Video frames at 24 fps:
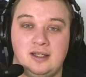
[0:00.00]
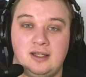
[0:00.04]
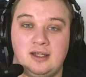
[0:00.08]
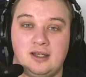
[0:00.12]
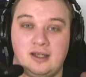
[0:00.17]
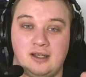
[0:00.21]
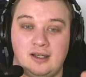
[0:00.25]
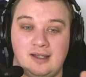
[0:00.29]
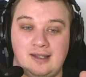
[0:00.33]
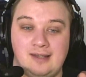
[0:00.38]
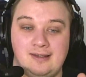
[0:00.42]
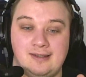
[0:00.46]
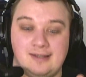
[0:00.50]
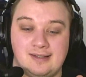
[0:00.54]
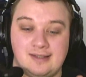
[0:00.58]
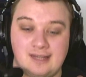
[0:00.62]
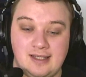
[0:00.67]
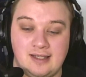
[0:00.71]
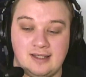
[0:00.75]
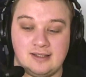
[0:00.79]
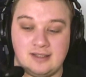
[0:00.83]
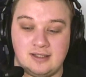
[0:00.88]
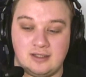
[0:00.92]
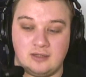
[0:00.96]
in the
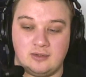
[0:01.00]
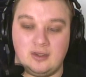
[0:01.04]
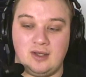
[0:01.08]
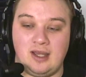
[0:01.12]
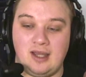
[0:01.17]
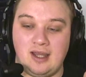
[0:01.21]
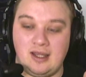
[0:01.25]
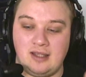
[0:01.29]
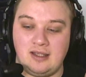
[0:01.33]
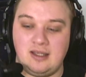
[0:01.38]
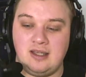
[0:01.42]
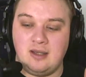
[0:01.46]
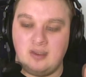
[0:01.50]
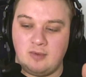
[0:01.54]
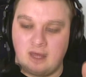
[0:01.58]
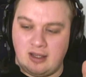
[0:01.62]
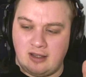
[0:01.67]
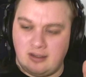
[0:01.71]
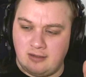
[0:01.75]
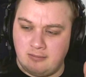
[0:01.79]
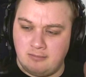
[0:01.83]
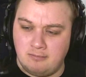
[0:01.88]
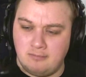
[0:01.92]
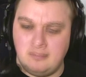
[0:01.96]
stats they go, yeah, we
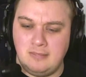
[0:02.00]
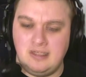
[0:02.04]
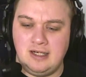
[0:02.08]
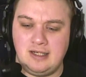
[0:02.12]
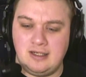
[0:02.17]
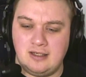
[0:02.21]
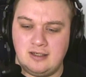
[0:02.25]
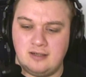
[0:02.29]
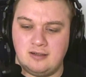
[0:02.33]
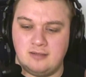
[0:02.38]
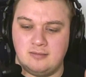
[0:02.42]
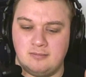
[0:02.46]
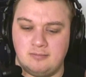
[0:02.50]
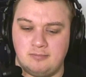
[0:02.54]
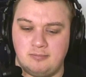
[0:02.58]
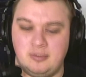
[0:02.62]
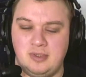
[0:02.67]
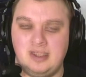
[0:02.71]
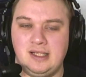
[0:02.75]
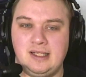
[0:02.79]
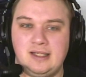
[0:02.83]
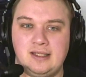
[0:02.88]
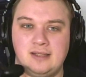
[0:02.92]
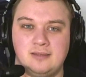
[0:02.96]
had 1 million
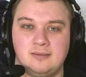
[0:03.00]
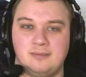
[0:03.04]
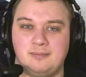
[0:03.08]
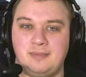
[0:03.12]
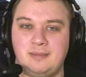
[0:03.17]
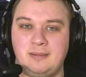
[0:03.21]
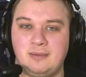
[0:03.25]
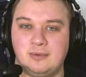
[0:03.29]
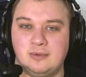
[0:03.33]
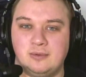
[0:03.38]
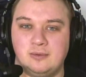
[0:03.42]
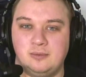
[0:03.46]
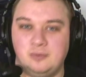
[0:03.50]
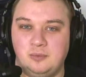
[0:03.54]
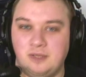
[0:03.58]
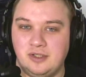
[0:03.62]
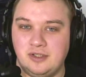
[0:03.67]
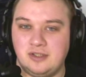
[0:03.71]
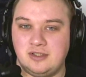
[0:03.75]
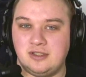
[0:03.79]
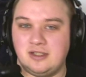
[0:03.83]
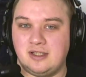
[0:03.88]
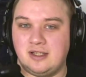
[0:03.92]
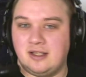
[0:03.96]
billion people
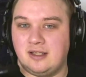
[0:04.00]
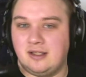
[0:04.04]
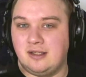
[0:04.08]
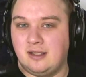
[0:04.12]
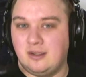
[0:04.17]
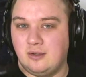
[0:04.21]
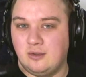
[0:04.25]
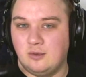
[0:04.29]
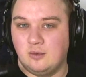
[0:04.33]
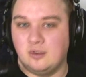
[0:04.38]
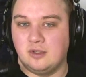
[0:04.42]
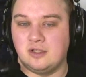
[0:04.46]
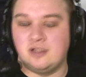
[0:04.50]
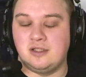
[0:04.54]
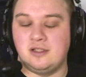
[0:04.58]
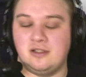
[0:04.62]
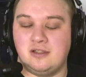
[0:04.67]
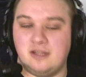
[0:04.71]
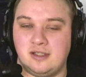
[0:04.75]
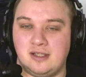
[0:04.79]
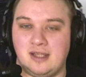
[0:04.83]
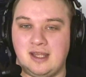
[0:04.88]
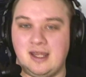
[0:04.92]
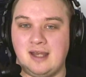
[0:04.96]
watch it and they all watched
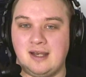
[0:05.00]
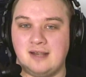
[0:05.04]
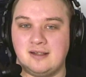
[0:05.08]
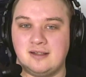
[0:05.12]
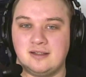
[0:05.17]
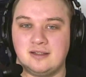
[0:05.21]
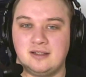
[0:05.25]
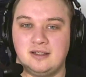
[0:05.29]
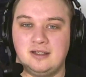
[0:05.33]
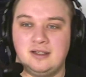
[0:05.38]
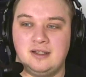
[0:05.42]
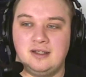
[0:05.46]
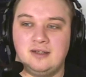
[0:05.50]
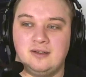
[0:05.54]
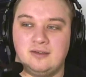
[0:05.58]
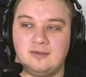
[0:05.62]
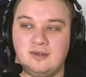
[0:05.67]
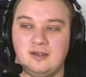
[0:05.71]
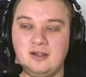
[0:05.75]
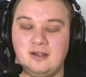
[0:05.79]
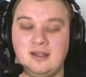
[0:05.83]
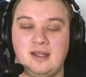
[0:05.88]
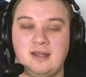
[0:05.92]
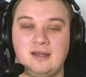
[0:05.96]
it to the end,
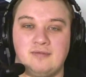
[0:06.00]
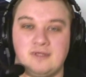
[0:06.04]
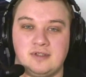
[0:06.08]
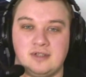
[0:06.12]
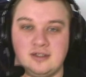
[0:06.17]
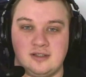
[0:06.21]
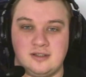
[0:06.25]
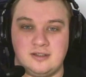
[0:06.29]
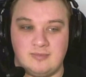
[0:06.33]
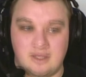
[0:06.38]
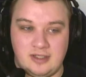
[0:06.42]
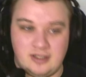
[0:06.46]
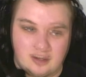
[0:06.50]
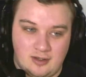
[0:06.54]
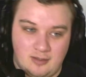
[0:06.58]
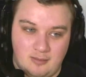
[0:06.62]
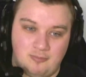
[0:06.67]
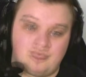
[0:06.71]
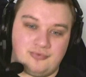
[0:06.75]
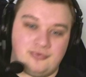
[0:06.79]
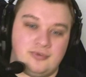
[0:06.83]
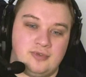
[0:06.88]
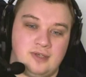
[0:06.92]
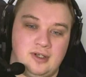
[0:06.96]
right? The advertising rate's
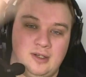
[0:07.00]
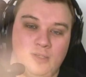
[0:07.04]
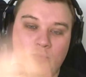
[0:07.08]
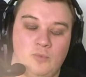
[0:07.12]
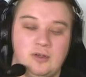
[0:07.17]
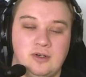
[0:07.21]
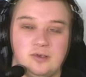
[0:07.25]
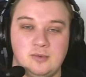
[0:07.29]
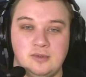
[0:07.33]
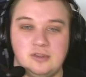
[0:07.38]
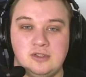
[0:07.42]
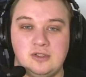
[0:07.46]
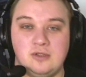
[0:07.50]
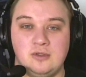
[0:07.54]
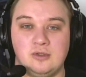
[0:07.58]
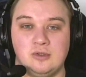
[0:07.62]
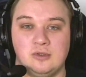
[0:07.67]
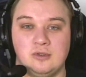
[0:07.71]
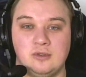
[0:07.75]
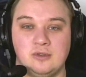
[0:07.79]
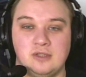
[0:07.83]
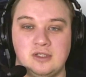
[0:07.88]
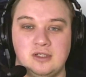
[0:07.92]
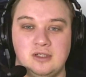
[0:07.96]
going, whereas with
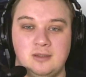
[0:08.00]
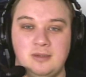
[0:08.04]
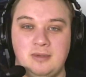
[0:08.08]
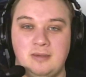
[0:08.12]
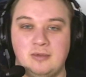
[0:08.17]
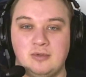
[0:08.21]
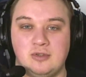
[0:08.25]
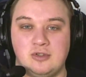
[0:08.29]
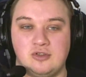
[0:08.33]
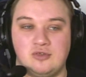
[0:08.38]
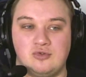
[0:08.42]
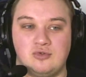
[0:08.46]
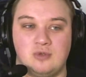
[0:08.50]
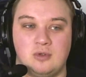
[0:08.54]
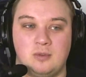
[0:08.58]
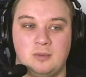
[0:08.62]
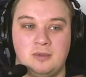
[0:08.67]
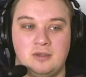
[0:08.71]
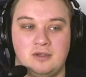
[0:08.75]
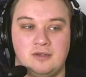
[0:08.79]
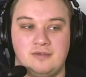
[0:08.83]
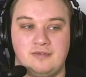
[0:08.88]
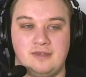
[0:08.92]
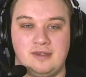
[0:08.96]
tutorials a lot of people just
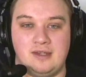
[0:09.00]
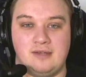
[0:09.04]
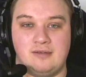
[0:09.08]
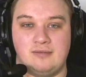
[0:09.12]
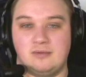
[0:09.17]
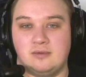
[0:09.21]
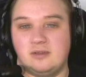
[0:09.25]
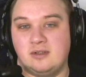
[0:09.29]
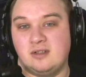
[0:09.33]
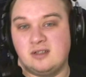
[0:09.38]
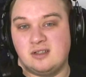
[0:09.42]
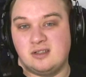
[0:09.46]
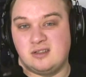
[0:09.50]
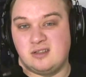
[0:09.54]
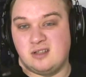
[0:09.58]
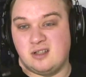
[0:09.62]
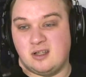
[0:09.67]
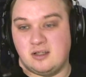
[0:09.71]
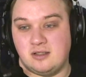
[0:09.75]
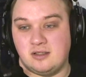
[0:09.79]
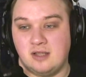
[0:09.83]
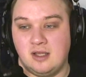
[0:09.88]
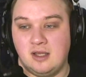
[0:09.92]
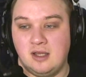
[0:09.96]
drop off and therefore it just
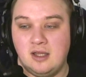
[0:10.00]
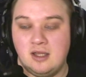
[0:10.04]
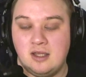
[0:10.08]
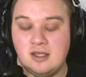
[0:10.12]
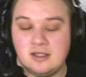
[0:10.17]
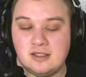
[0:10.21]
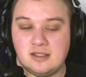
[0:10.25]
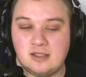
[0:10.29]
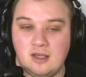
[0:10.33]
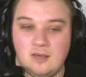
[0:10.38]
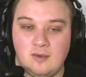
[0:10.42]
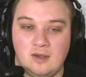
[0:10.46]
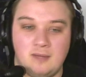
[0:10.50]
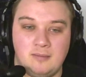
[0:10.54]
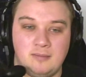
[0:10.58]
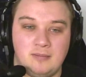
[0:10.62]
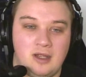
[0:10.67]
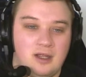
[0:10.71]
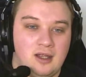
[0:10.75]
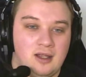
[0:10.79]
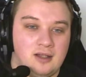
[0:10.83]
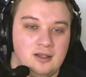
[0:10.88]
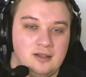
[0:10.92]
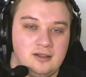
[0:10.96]
dies. So
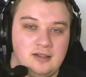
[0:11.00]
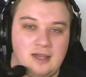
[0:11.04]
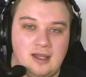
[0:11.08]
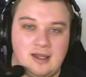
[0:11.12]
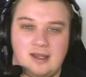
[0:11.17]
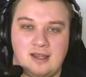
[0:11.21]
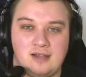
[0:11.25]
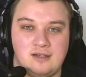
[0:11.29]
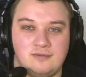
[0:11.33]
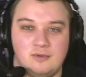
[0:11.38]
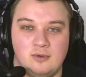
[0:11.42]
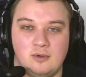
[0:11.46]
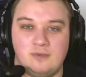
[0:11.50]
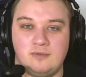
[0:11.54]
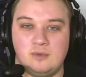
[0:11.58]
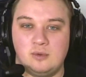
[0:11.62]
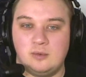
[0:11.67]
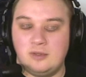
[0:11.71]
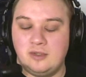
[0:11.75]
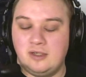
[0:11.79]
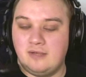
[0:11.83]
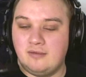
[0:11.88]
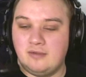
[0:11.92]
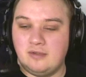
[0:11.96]
yeah, H-44
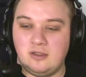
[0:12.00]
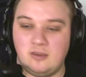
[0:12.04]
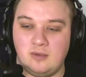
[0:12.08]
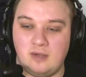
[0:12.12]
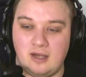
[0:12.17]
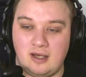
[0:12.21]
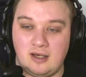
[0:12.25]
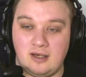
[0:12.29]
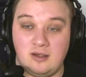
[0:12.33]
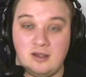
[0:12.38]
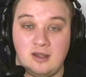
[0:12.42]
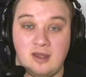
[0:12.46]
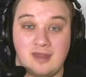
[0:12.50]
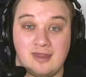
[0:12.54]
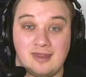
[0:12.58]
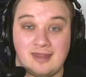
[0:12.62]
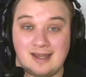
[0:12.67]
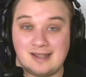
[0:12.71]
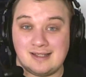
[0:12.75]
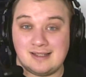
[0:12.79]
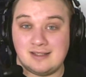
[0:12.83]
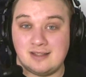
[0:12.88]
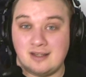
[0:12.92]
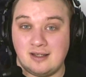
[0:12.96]
will never do any
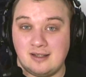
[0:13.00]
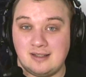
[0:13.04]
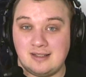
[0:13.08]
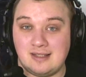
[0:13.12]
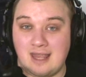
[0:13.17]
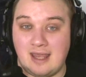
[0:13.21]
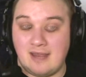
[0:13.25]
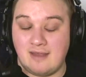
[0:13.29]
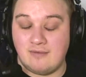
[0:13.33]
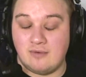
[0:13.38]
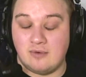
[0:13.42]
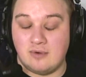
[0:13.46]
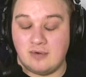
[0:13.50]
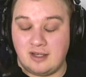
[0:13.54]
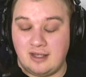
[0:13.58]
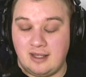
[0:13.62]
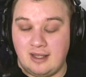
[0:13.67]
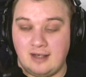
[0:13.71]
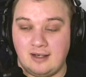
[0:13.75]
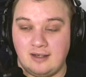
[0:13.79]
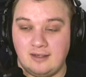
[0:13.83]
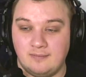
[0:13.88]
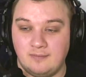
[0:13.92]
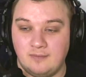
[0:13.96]
that size ever
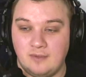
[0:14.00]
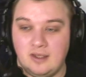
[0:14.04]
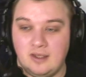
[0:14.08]
again.